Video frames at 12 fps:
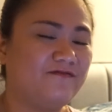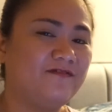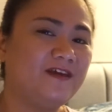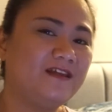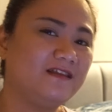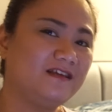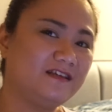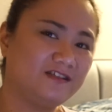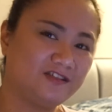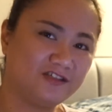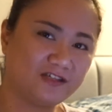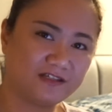fit
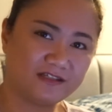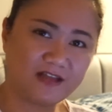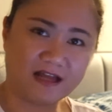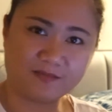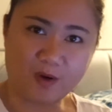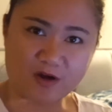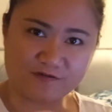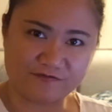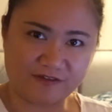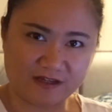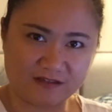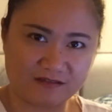is just not
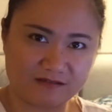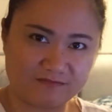perfect.